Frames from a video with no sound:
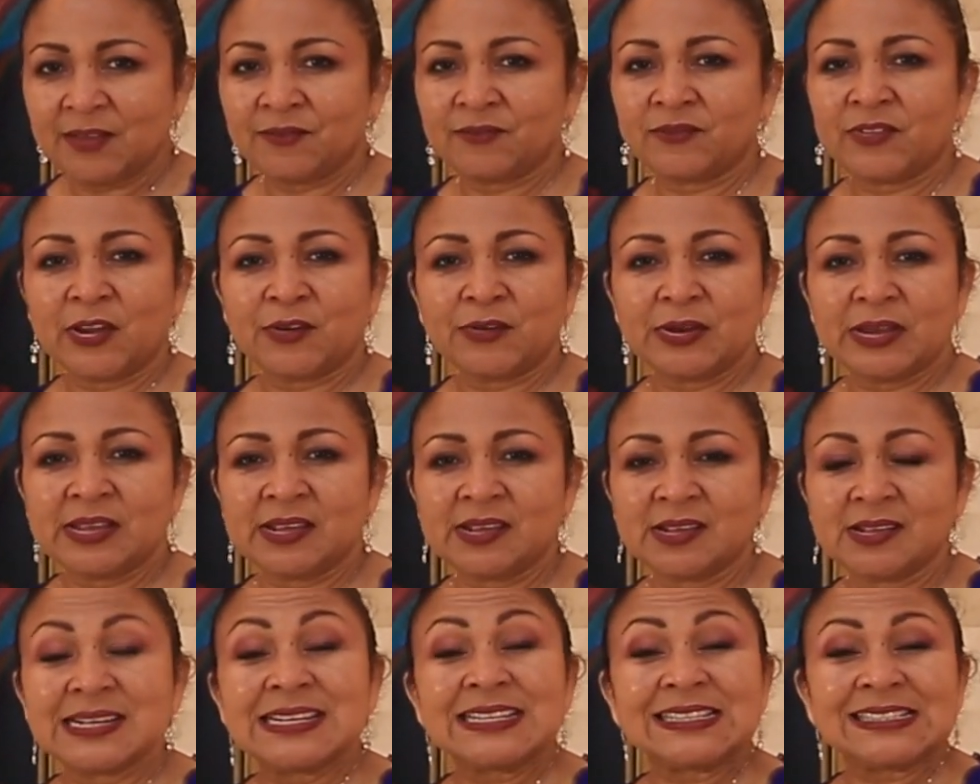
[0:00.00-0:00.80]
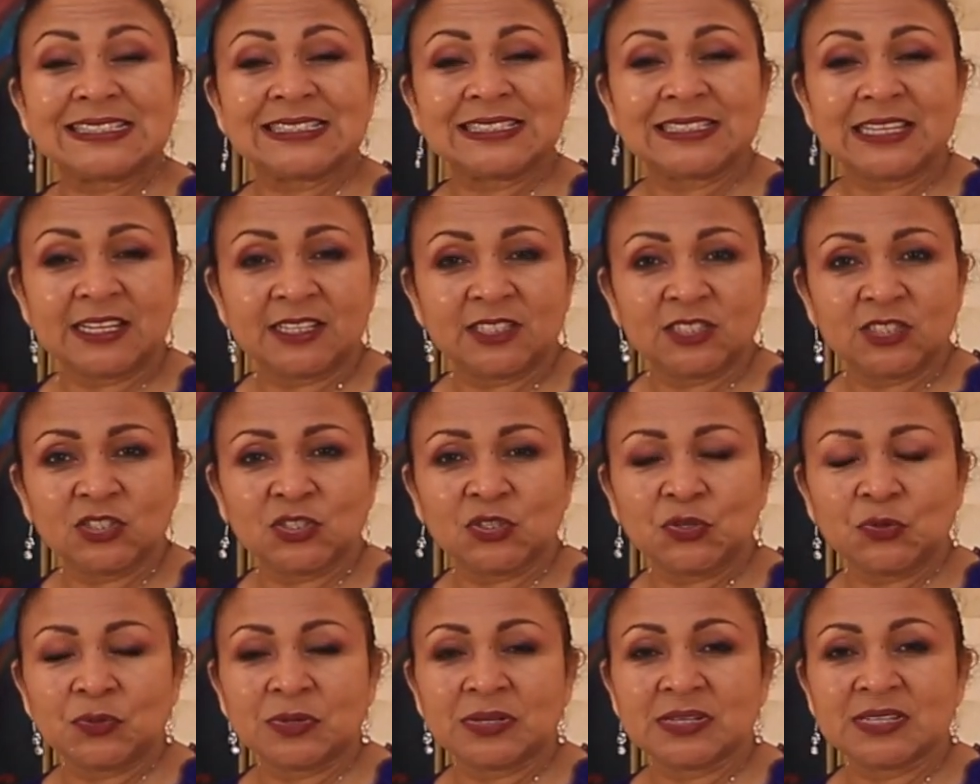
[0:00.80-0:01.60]
very
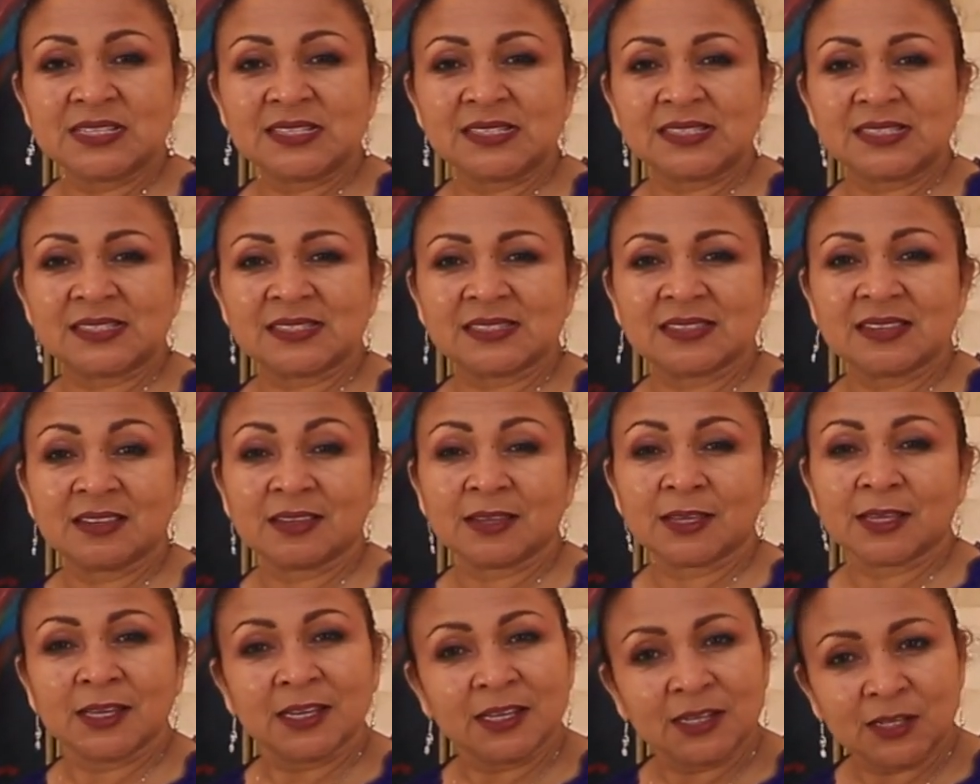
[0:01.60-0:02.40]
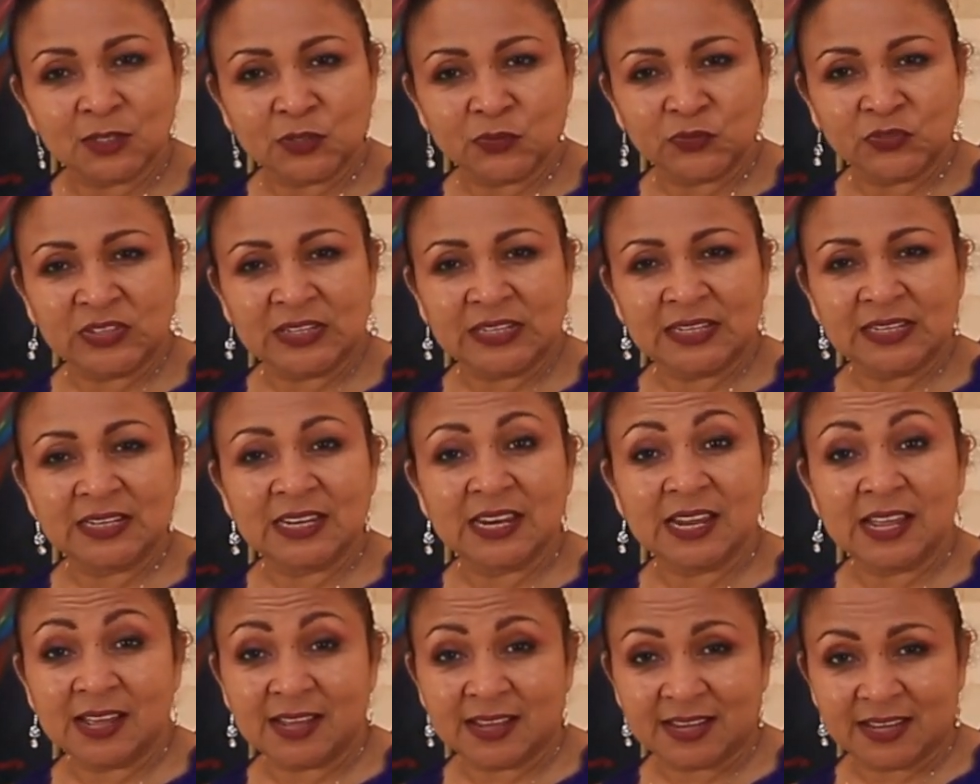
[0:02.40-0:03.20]
sensuous, curvy
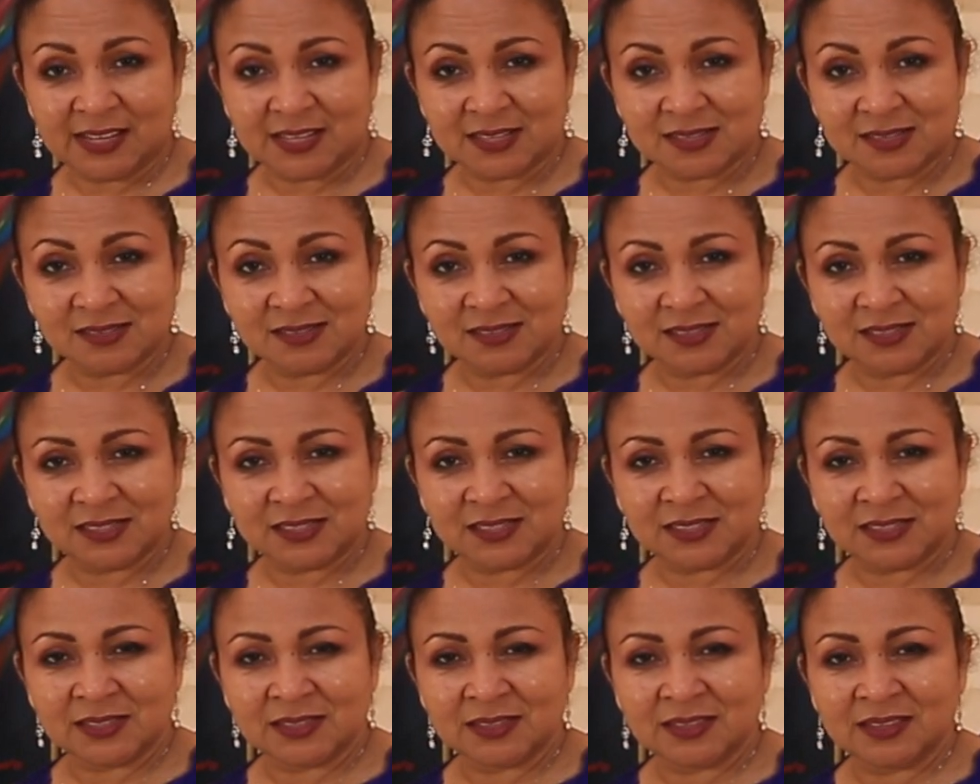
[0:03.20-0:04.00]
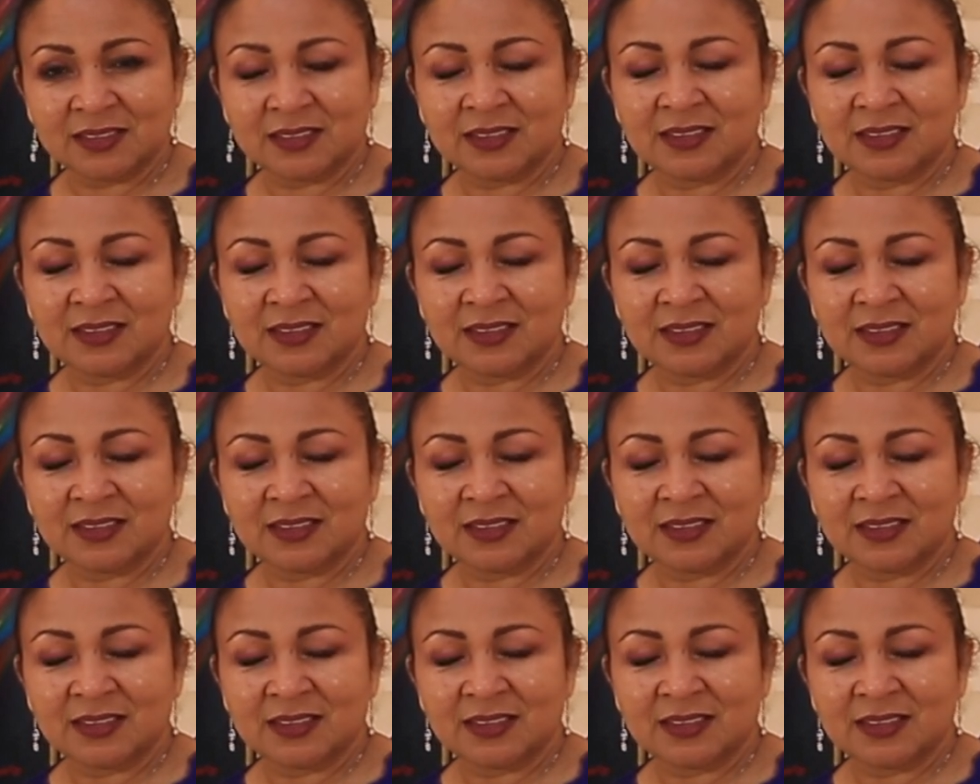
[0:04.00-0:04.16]
lines,